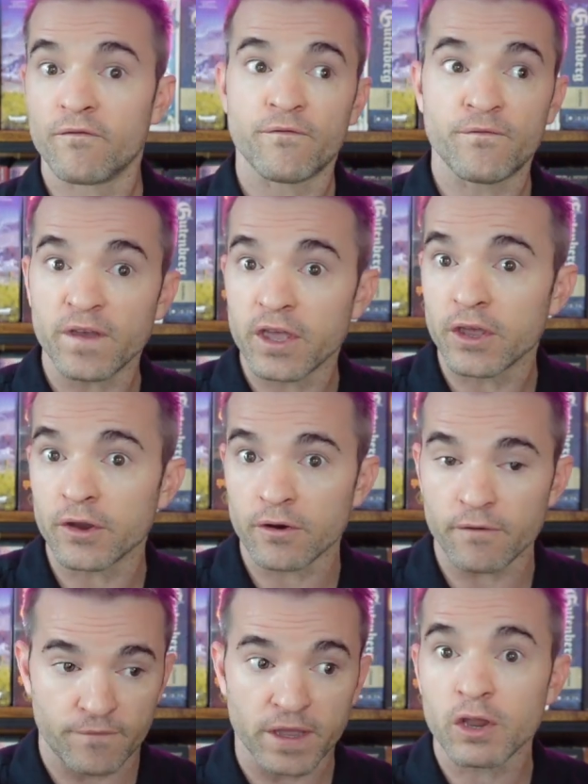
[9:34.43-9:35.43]

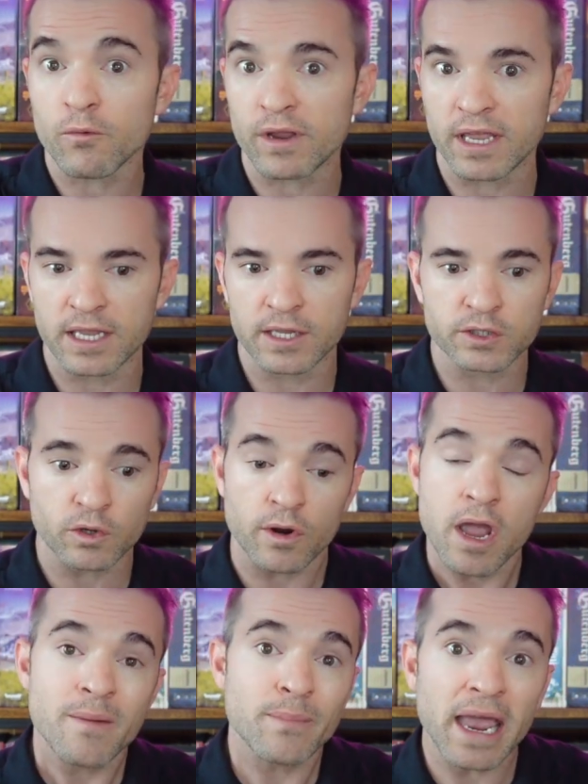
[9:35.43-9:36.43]
figurines or
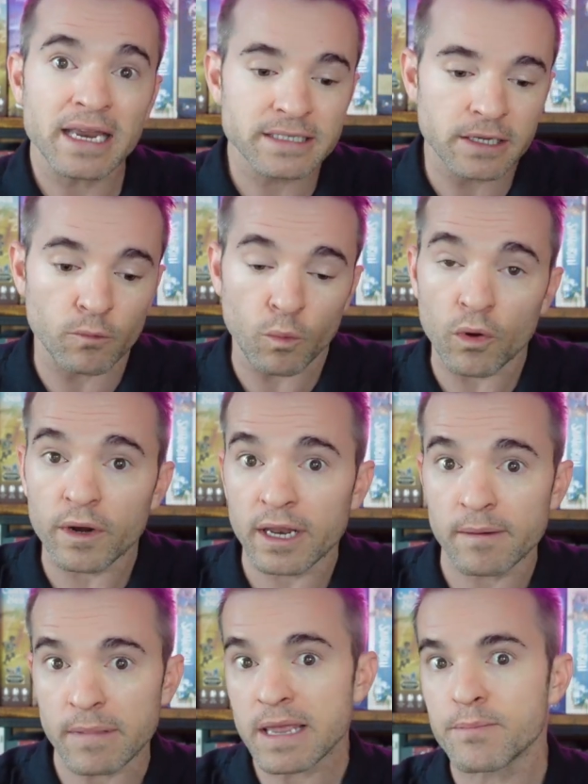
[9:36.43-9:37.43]
painted
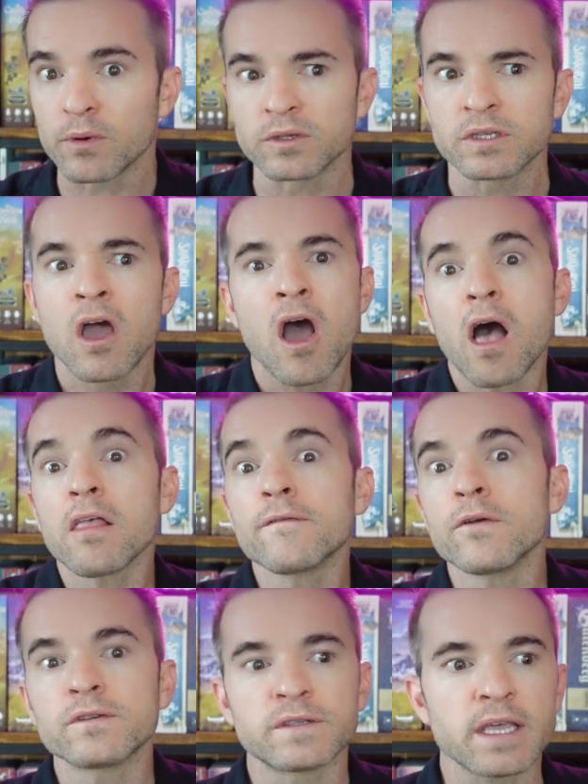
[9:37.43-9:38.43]
wooden meeples, all of
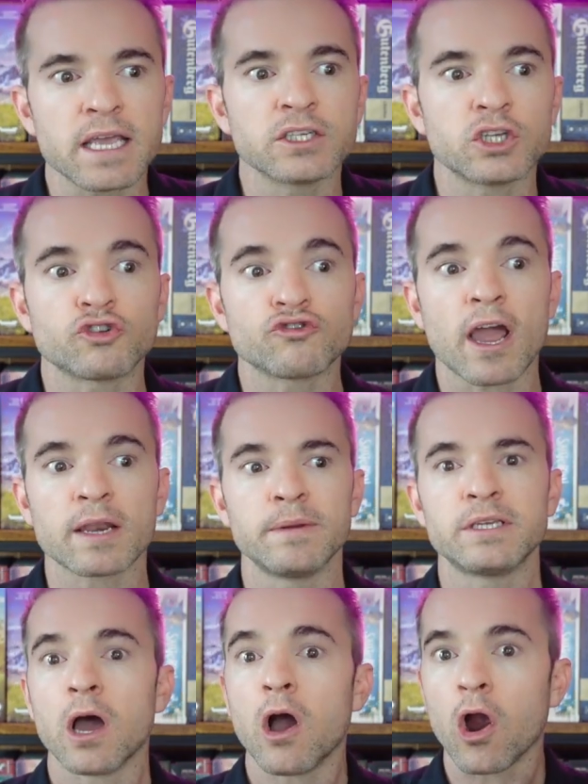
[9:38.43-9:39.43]
those things attract me
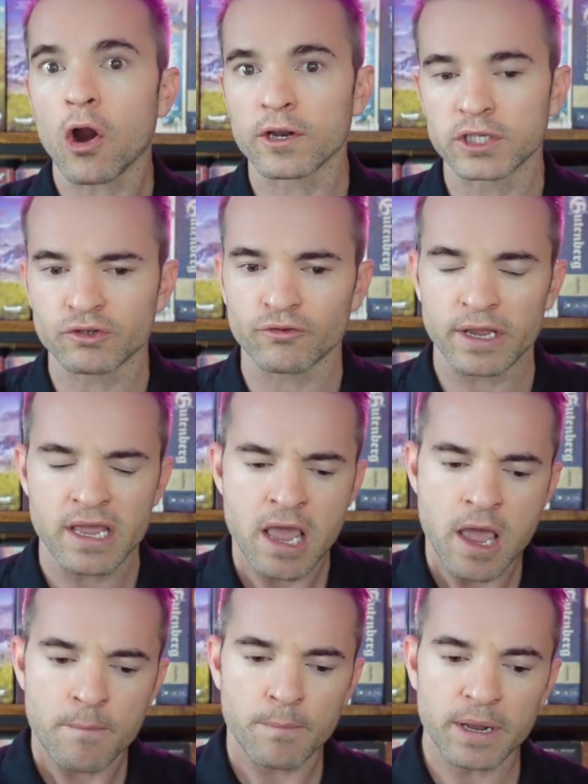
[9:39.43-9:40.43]
to artistry.
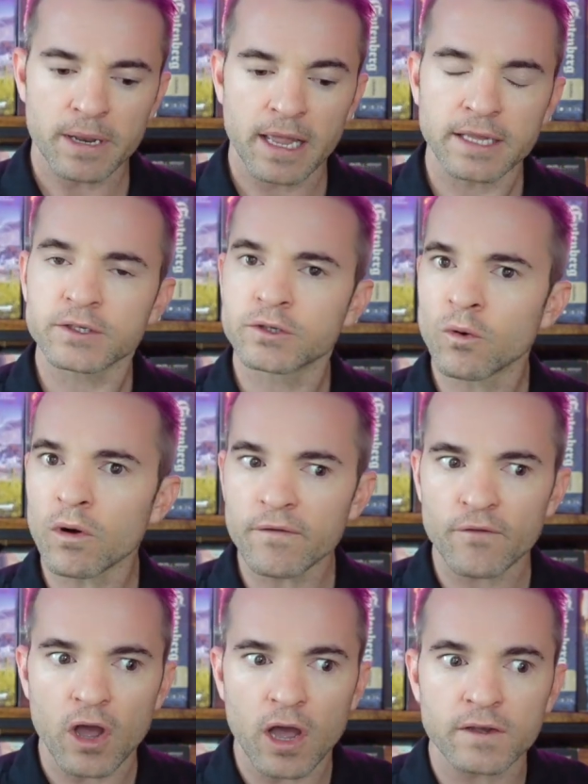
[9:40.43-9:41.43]
But it's sort
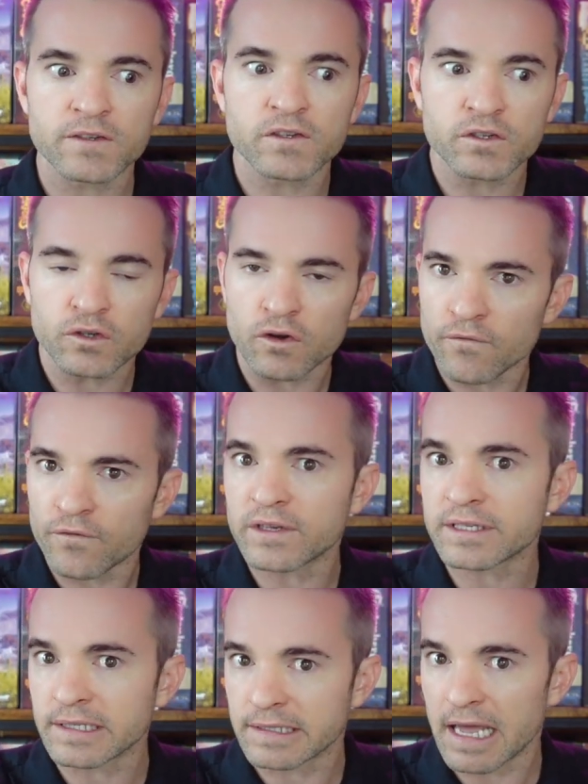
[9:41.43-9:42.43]
of a
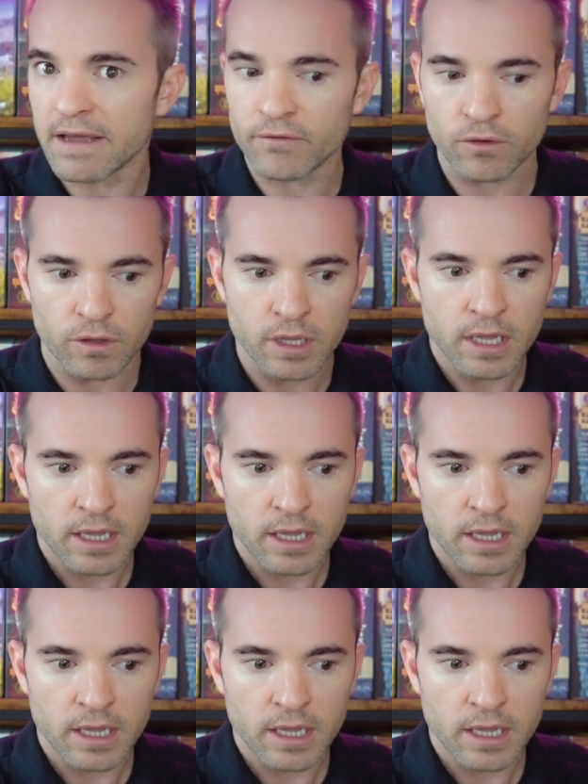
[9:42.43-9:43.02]
surface level